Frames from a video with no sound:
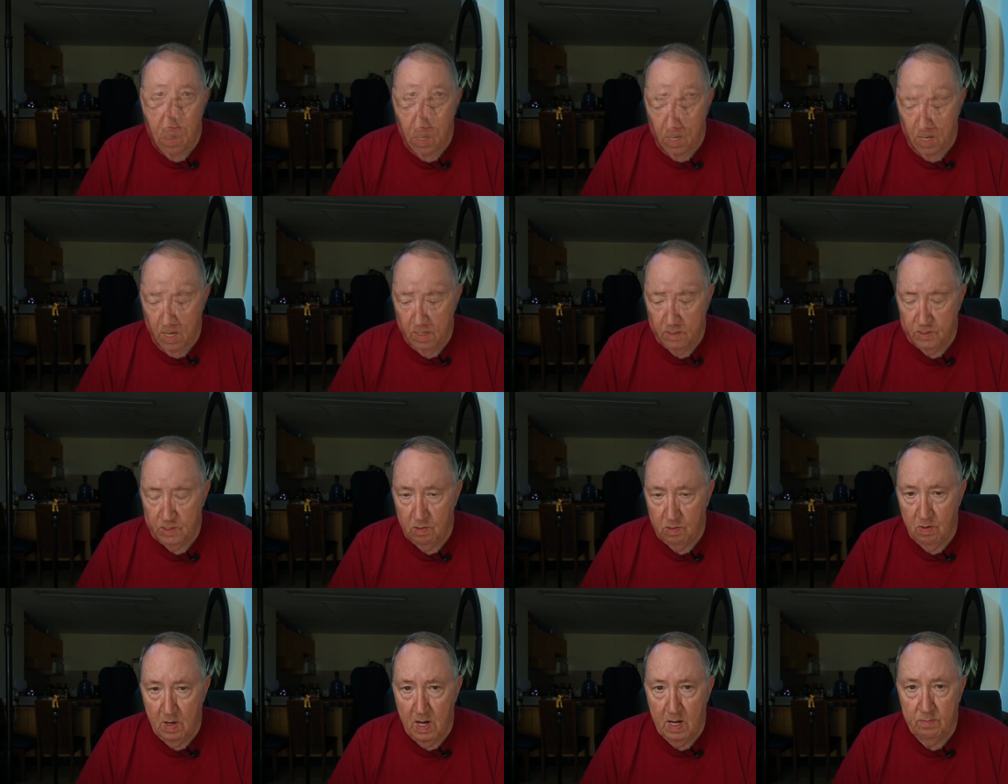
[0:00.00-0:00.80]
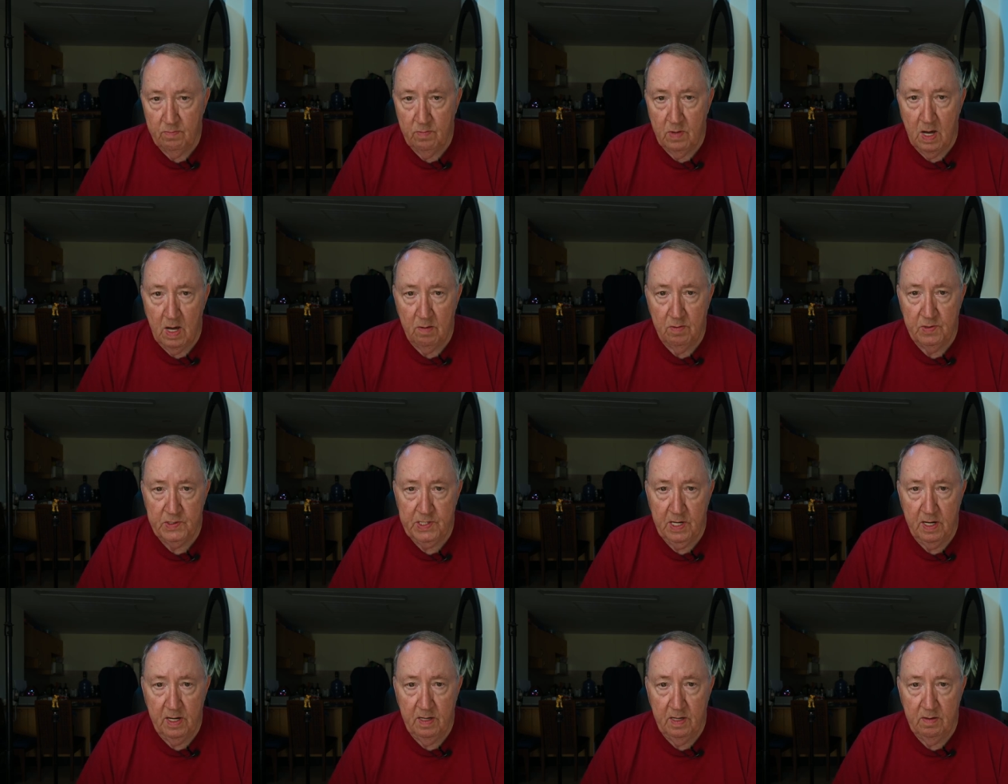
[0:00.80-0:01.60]
And so I, I was
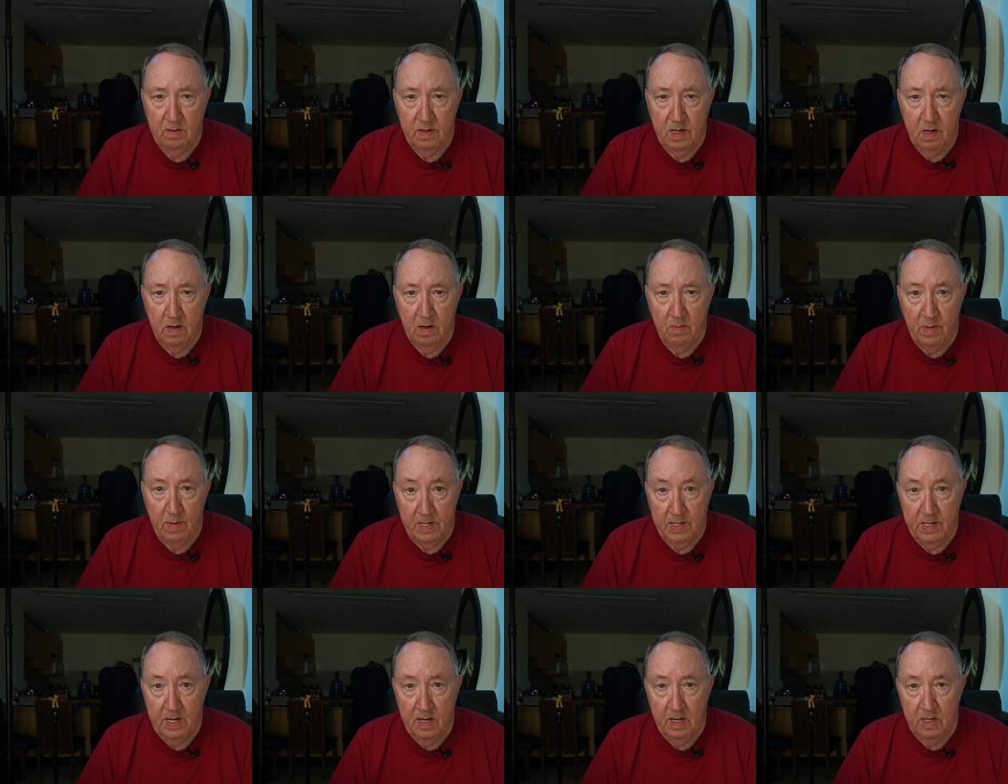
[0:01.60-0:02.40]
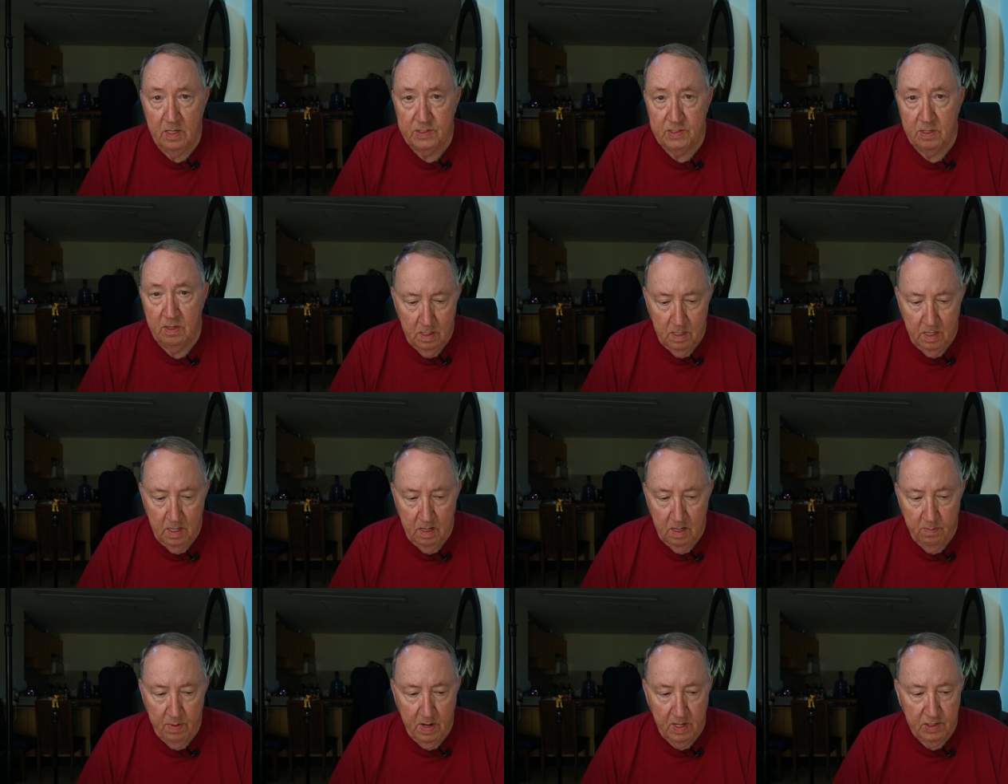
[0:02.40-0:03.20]
sitting here at my desk
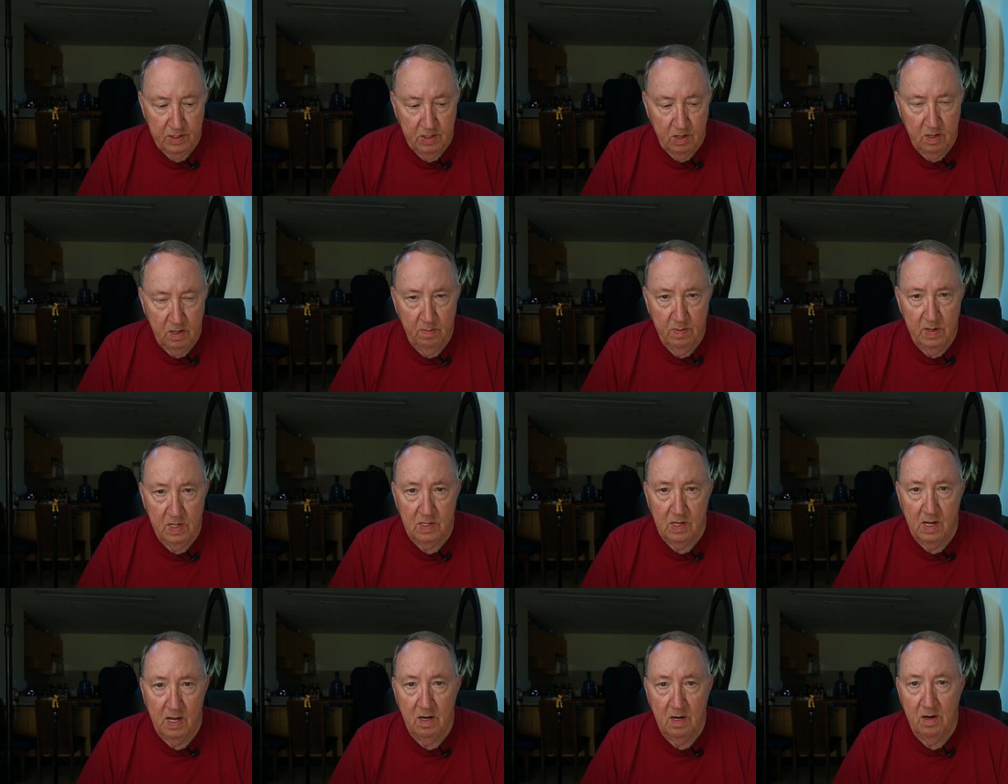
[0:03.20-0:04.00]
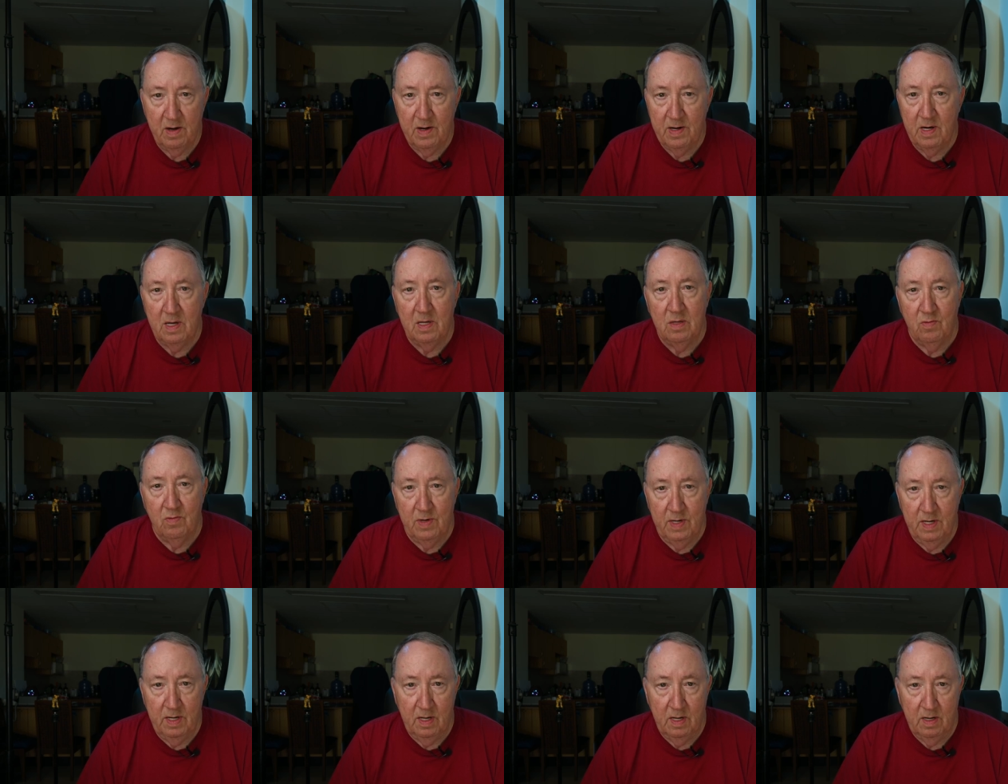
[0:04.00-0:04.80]
and about 30 minutes later, another
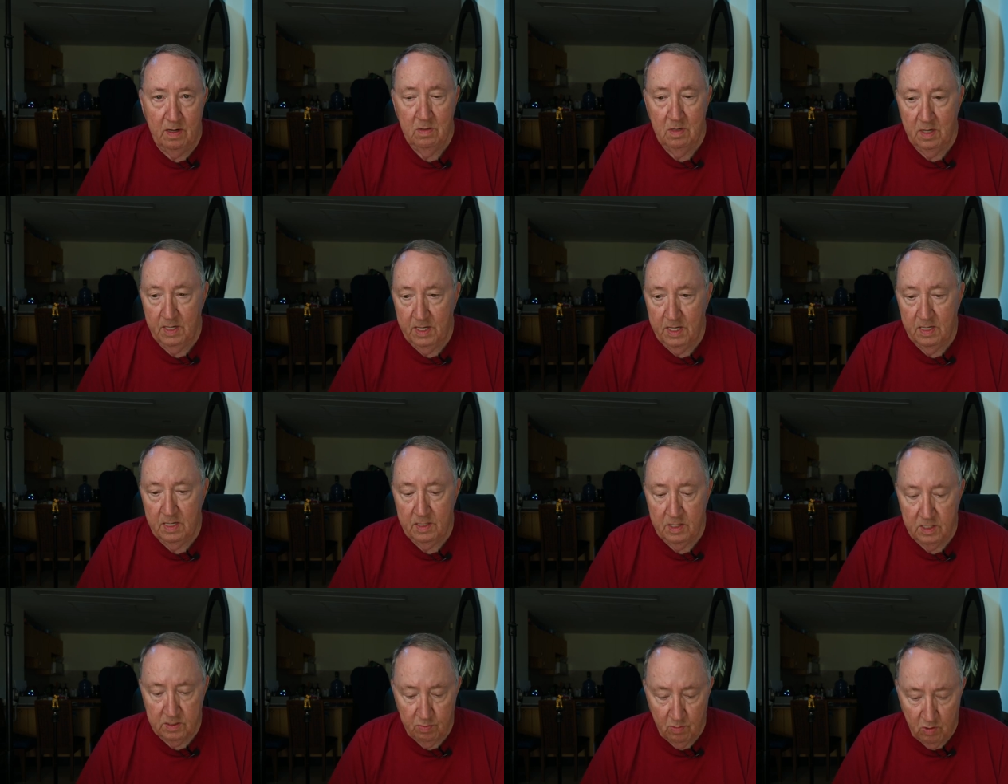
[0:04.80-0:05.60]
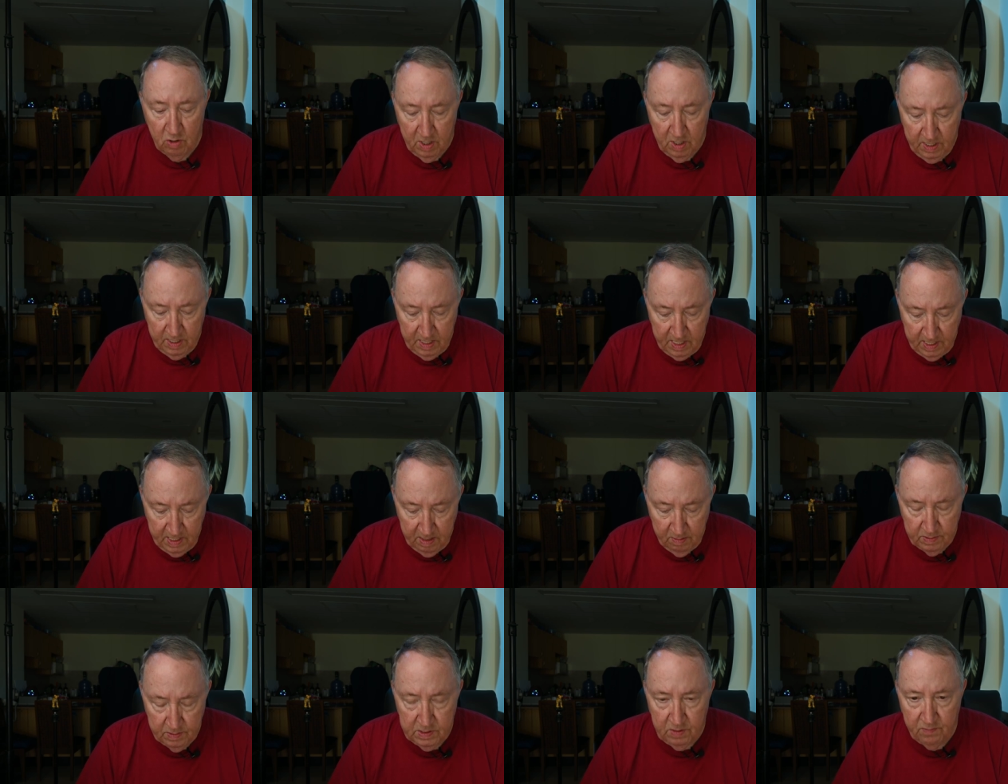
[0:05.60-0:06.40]
one hit again this morning, and
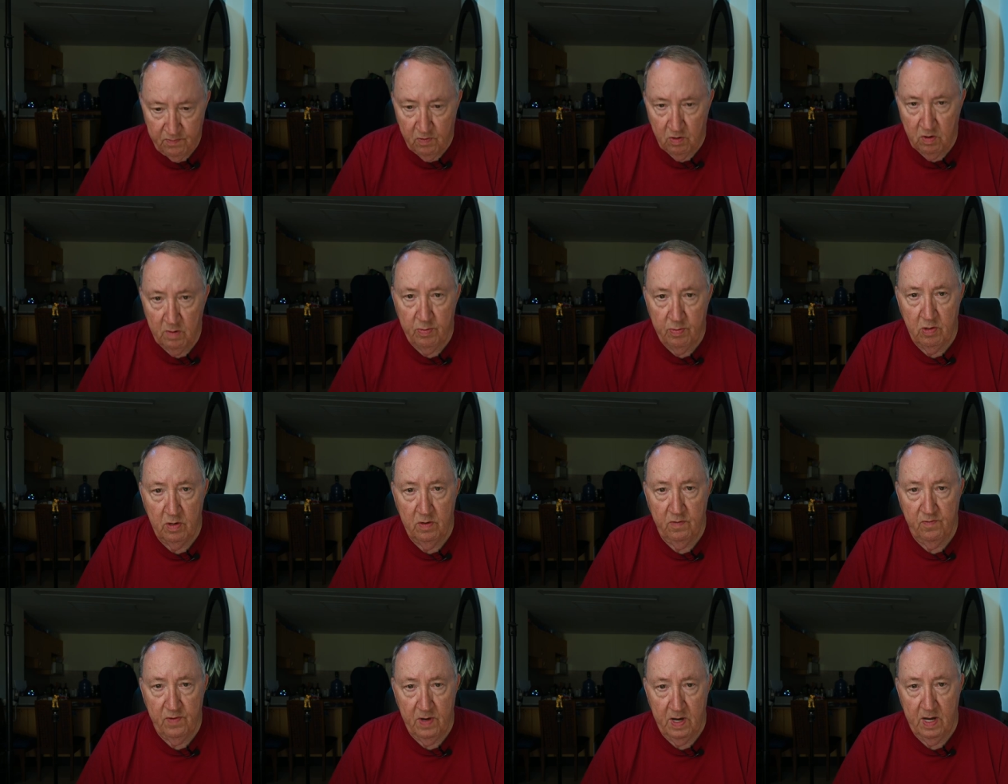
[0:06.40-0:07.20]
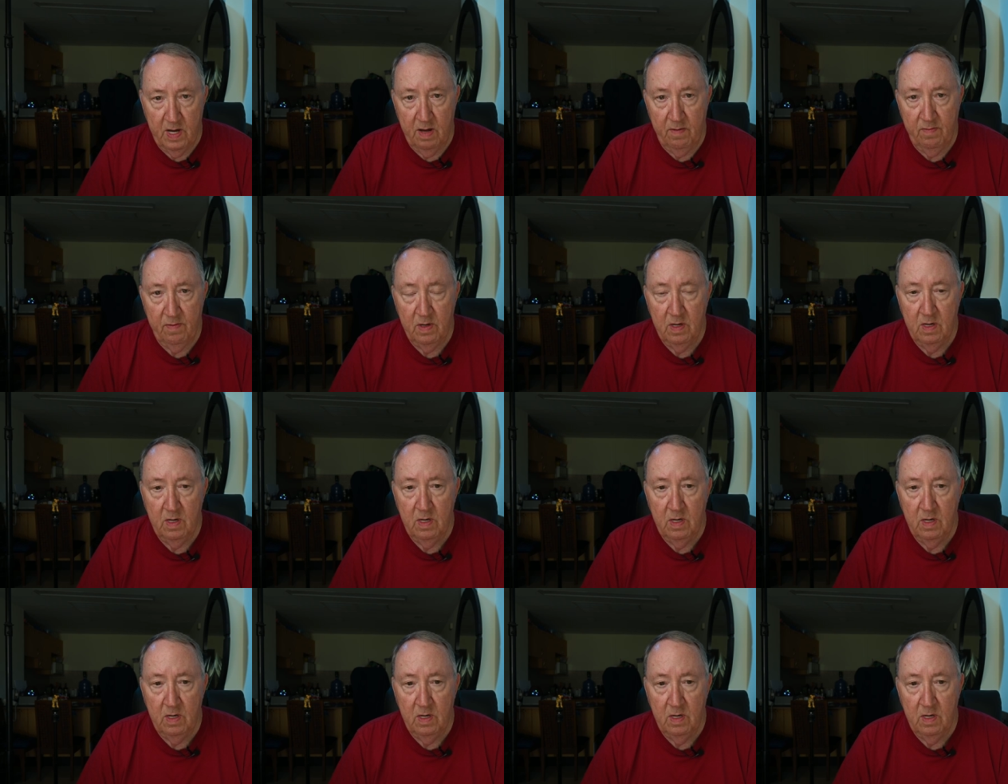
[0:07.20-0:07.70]
it was a 4.5,